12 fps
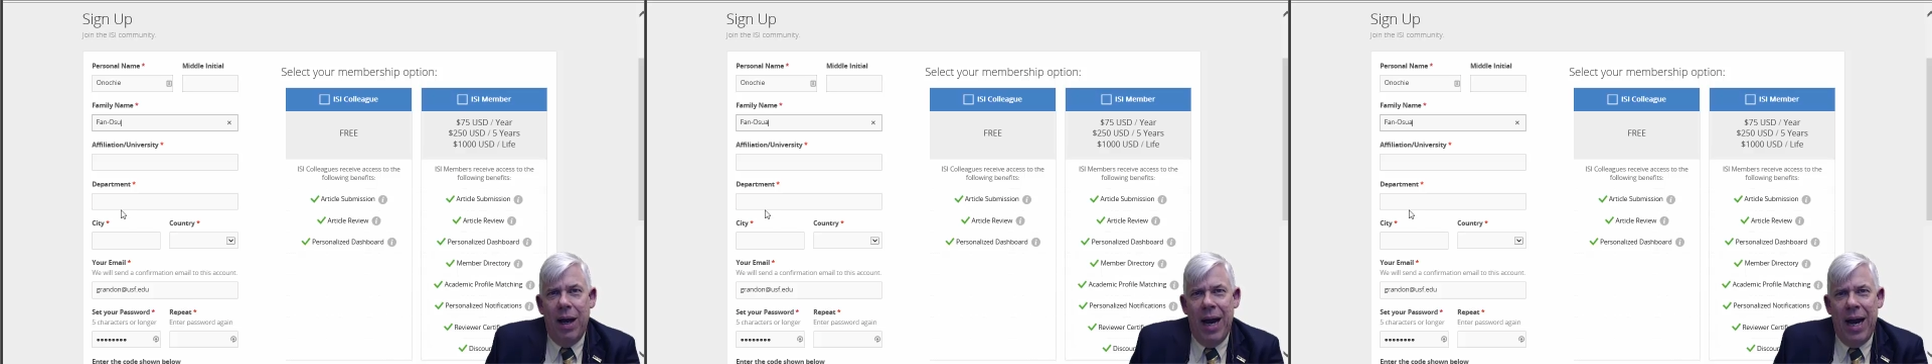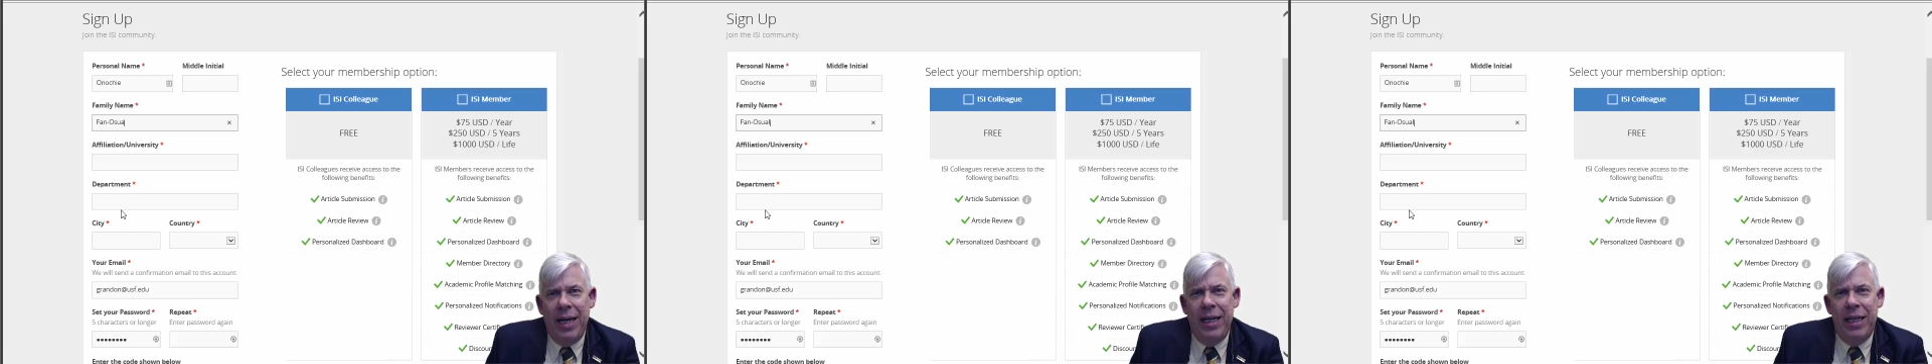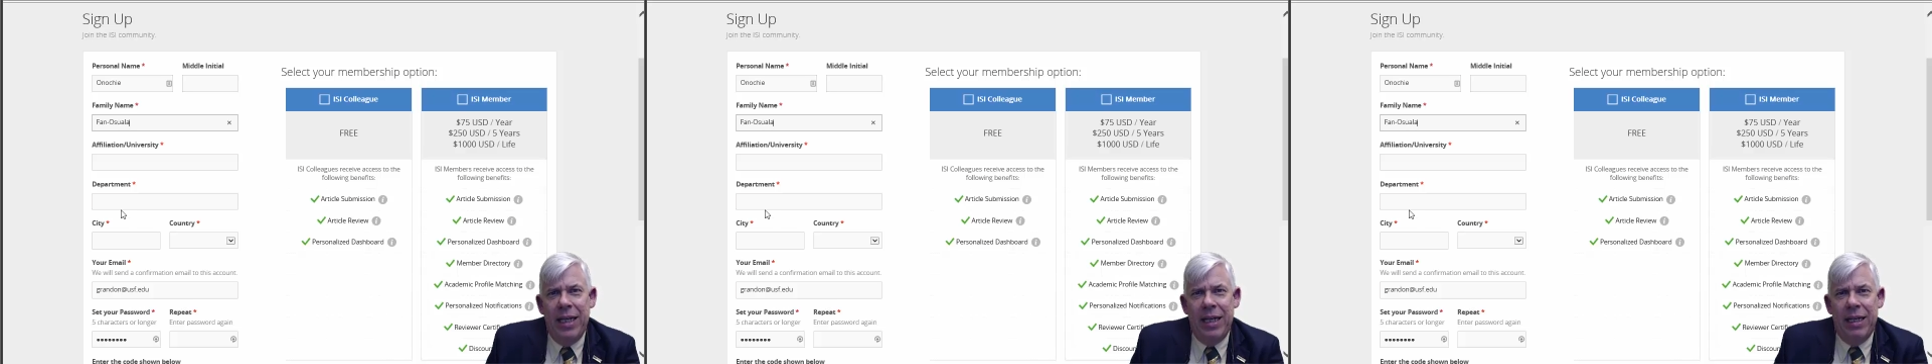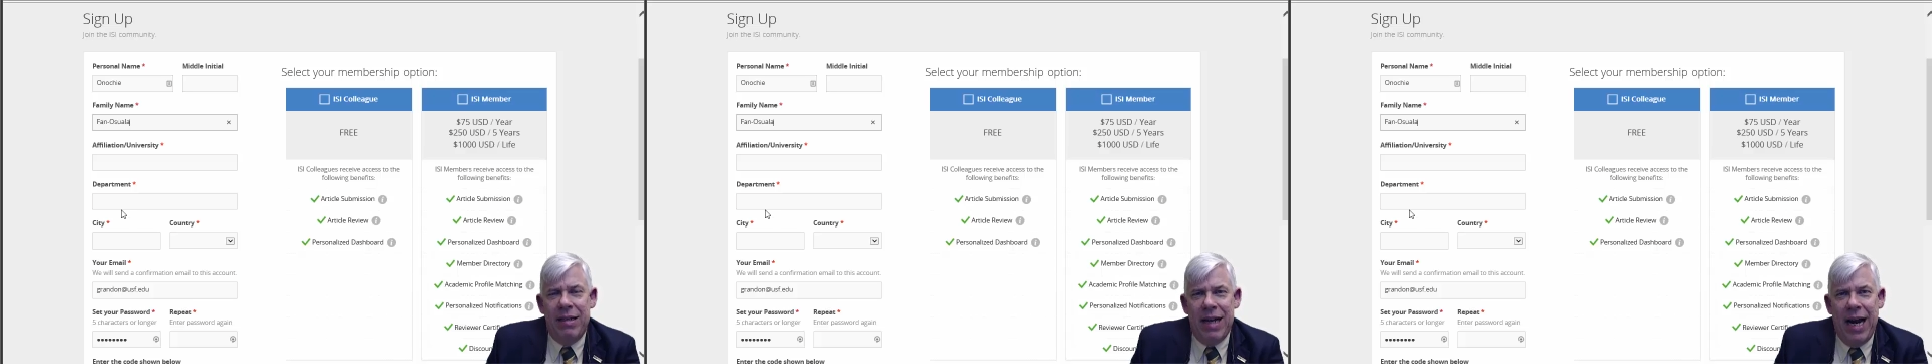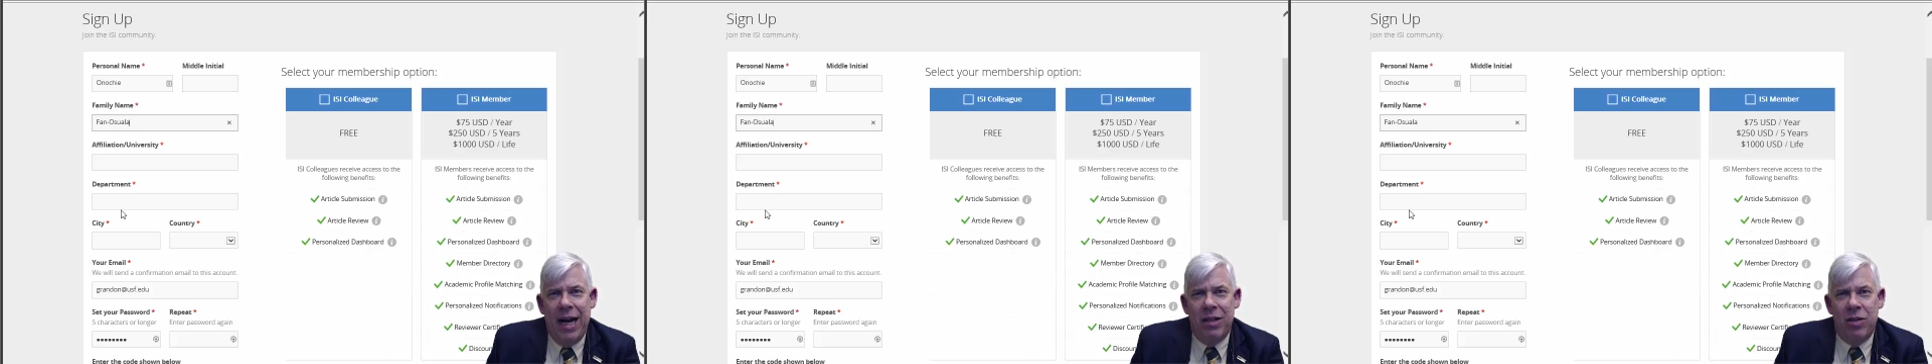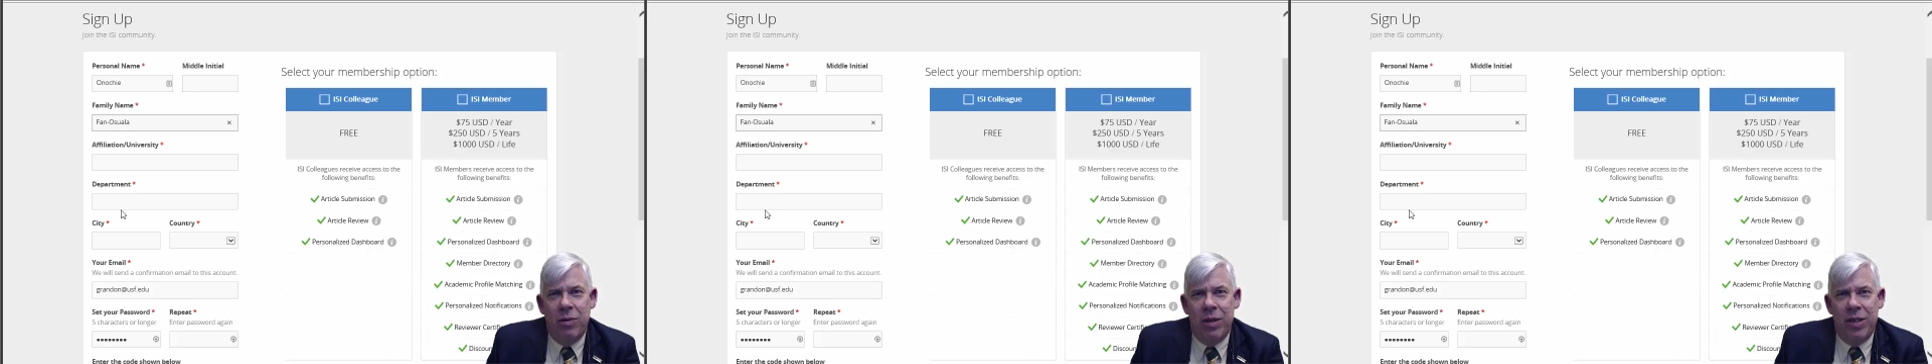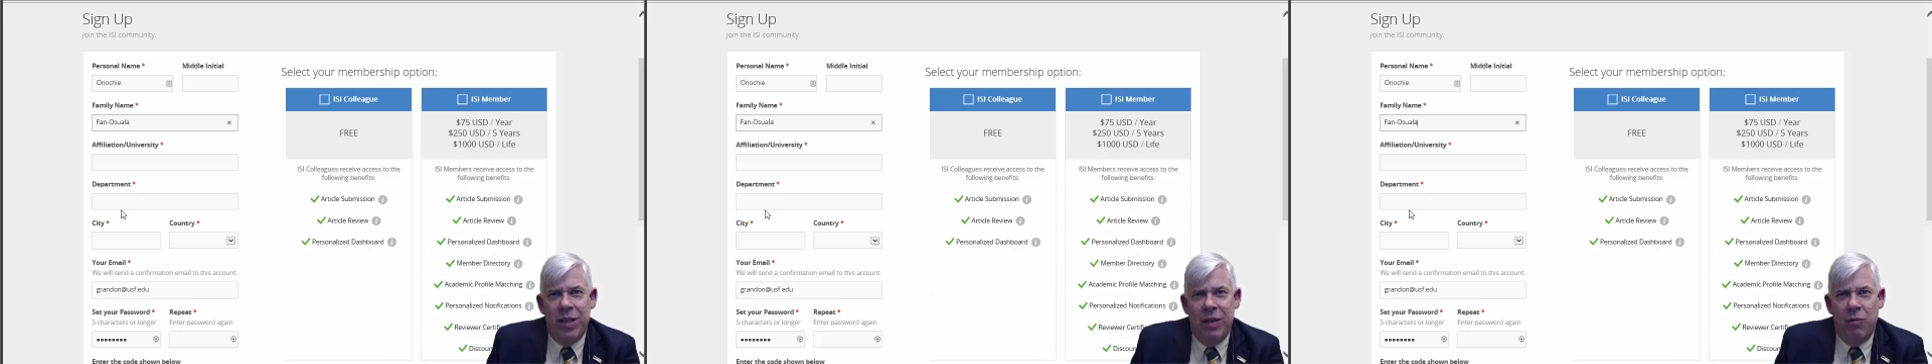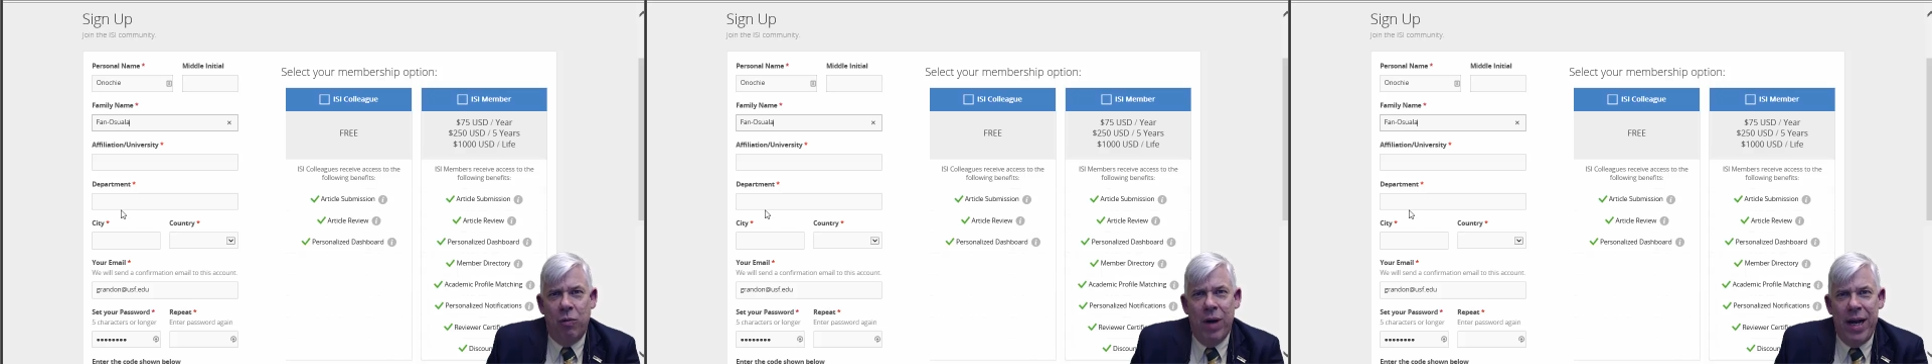Anything that's asterisked
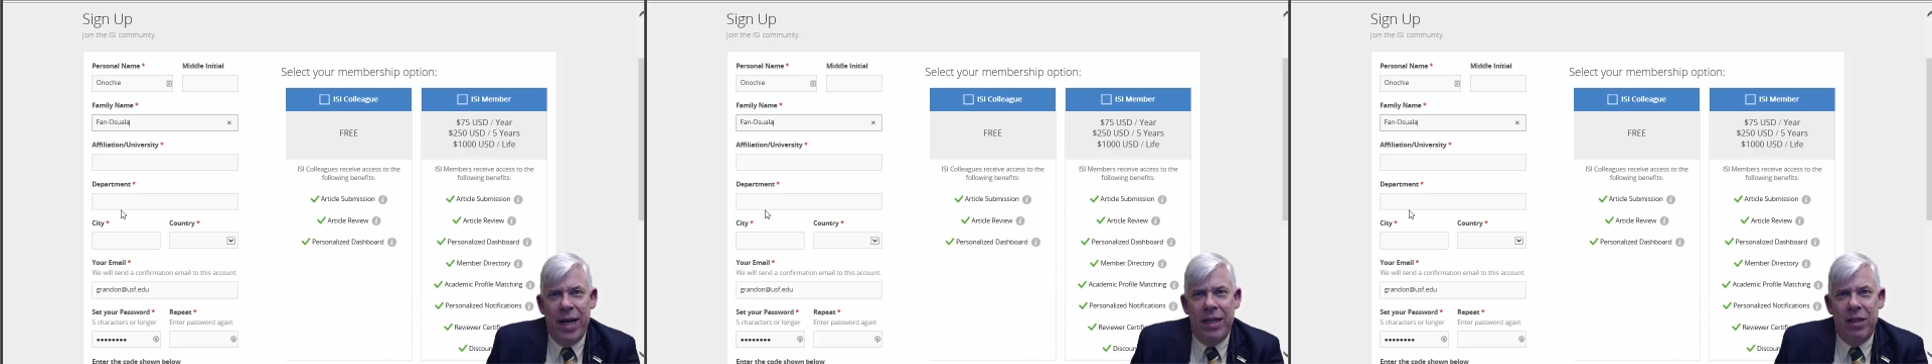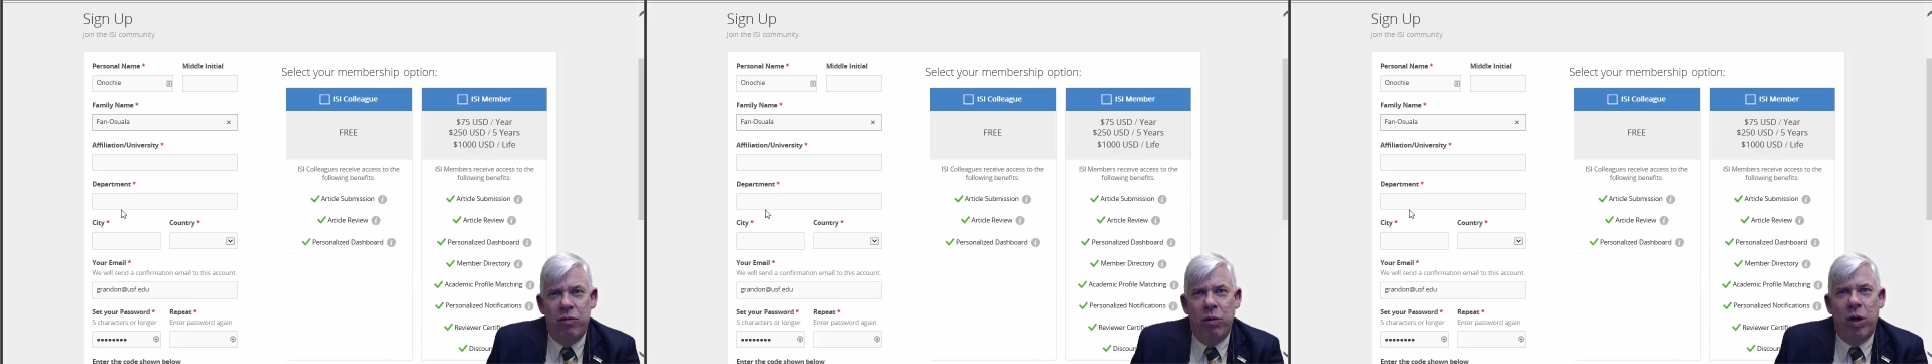in red is